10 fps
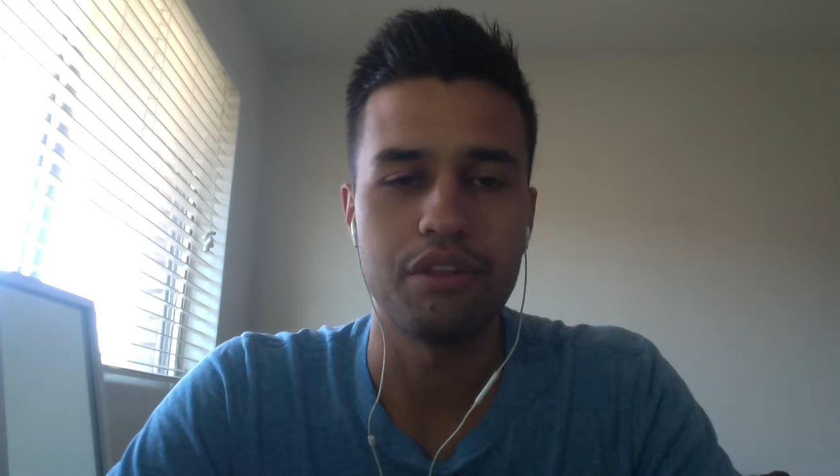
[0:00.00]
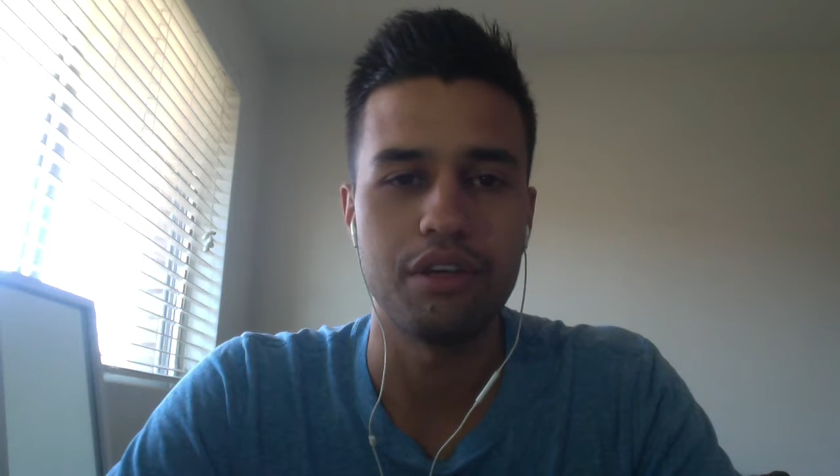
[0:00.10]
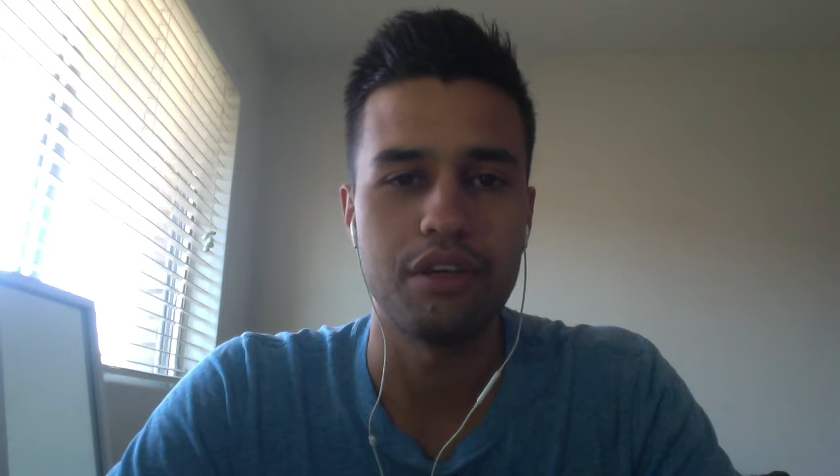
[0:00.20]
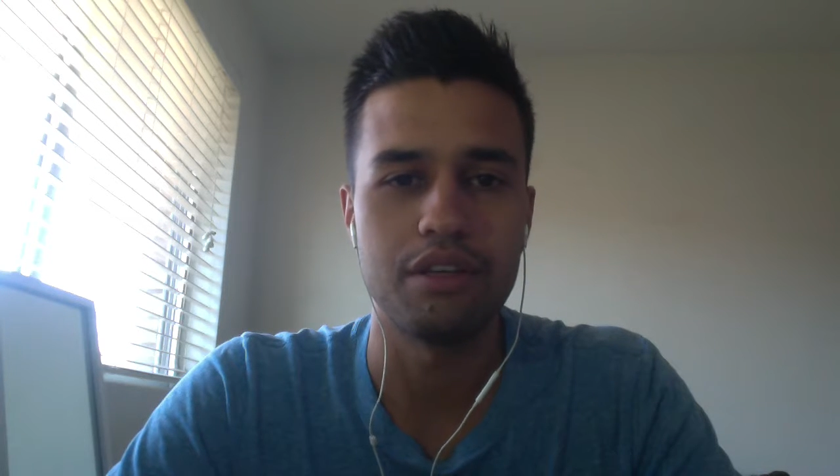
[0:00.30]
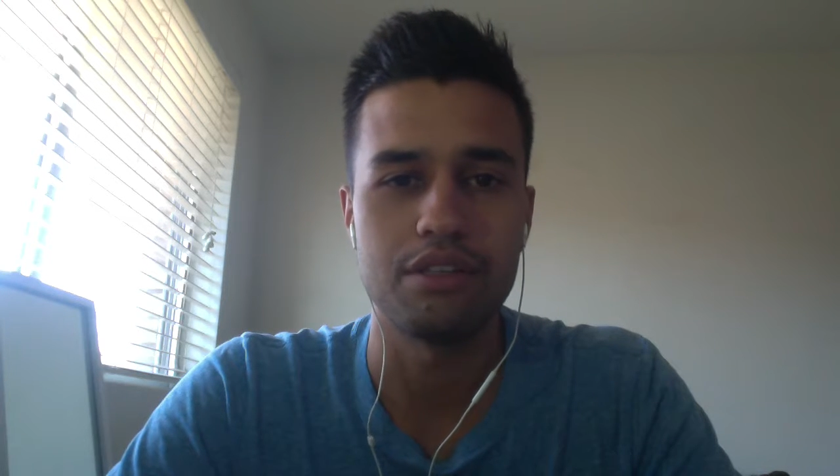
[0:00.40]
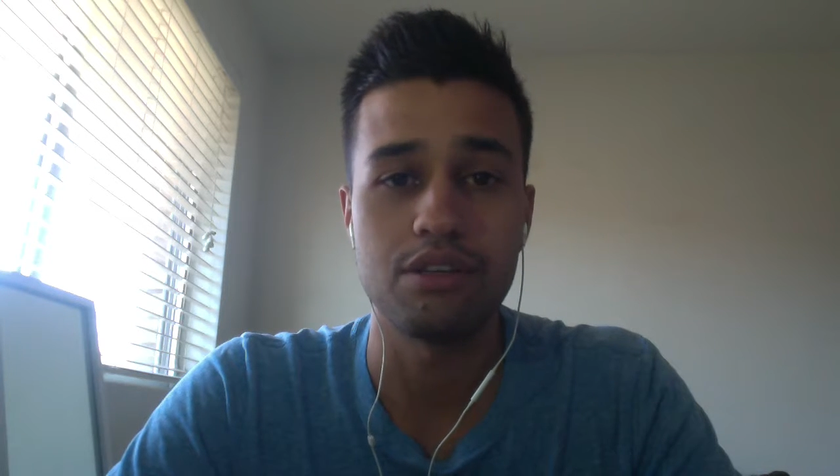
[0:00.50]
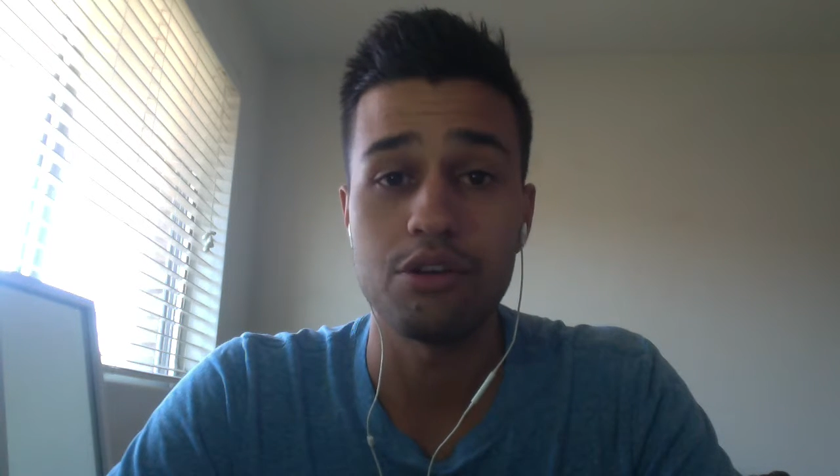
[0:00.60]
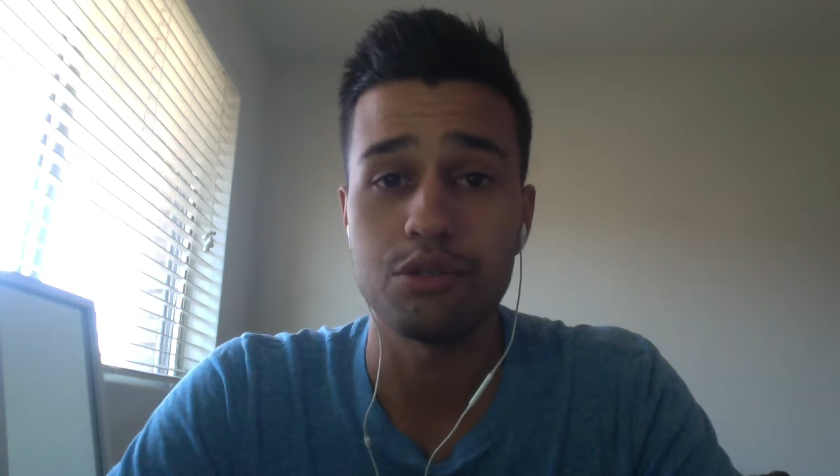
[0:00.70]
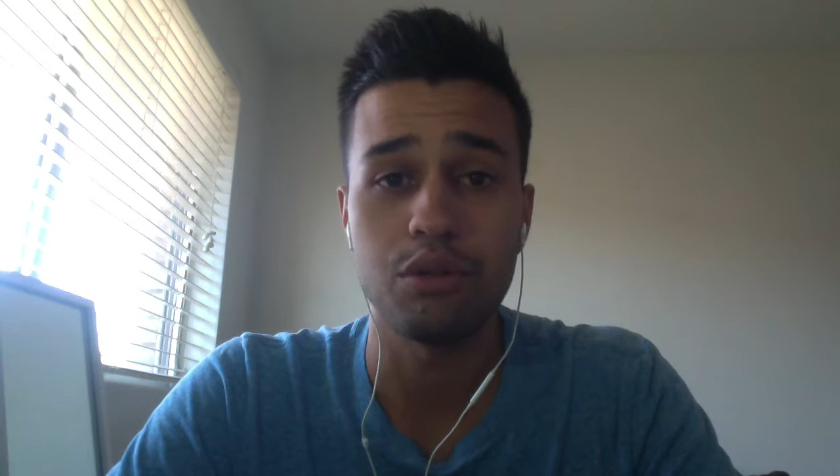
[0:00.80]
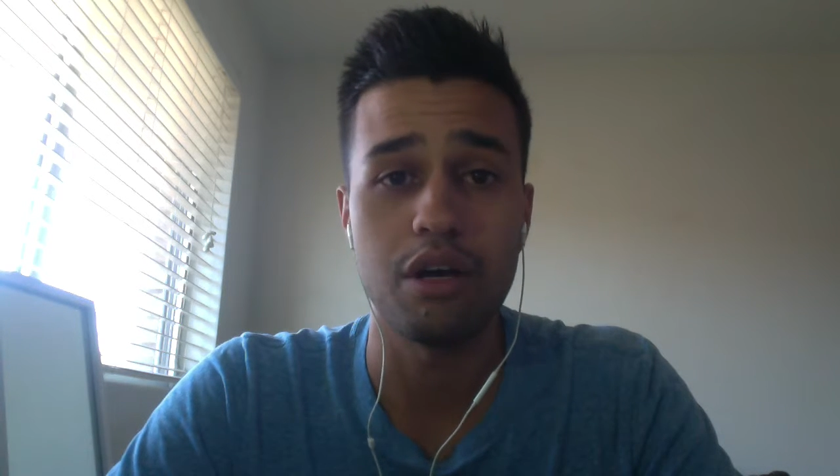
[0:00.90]
your
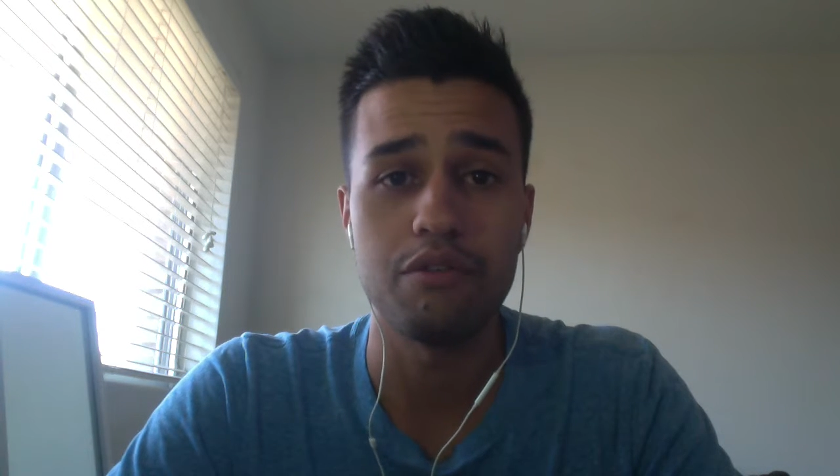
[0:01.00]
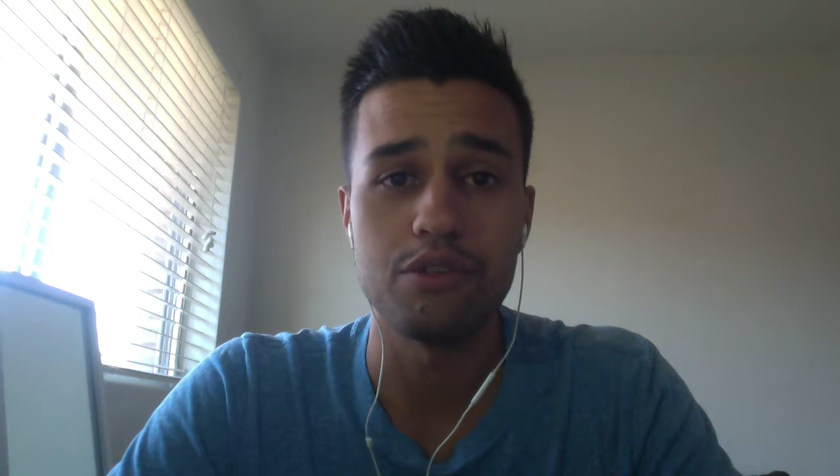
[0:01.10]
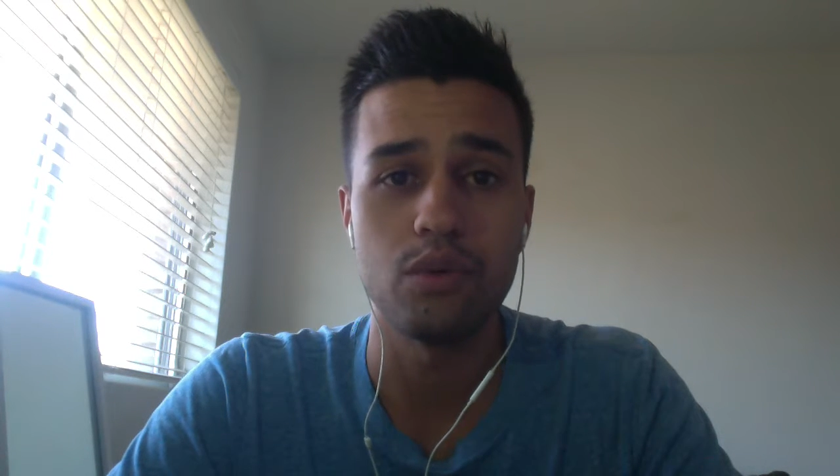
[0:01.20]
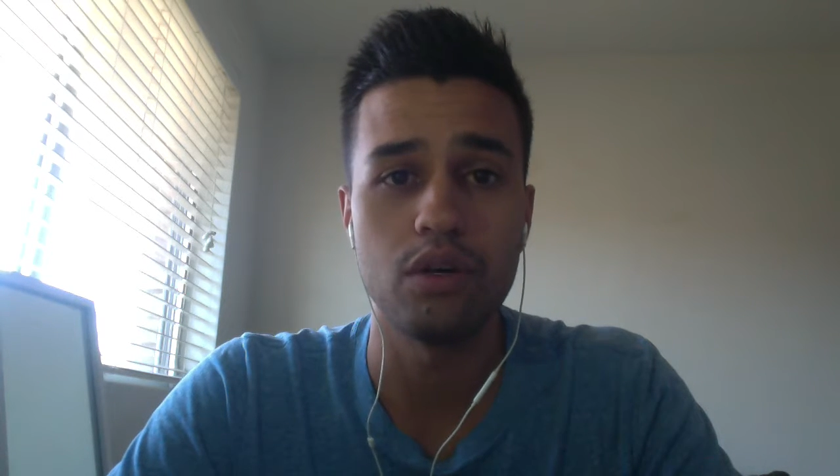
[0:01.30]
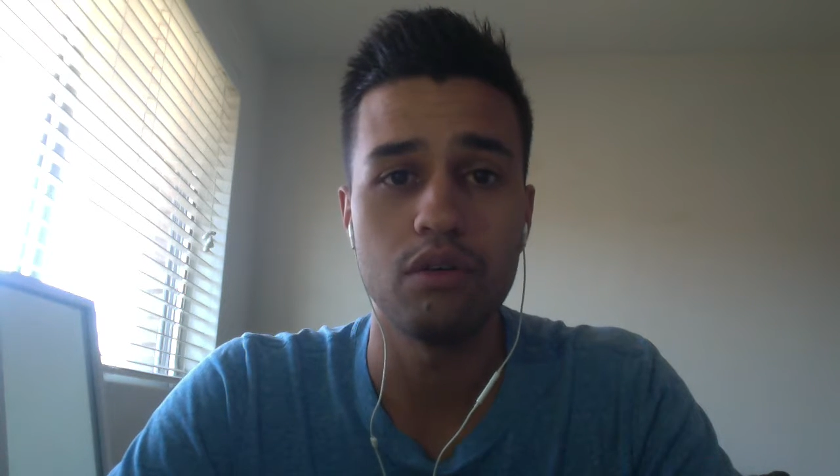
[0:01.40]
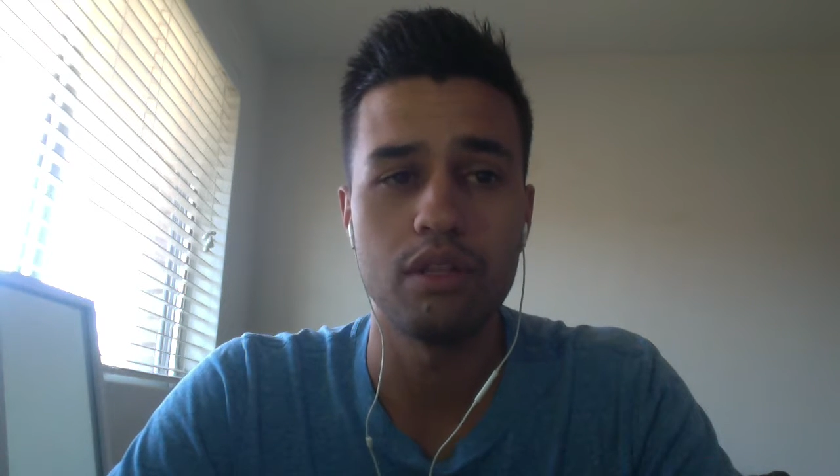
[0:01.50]
social life as well,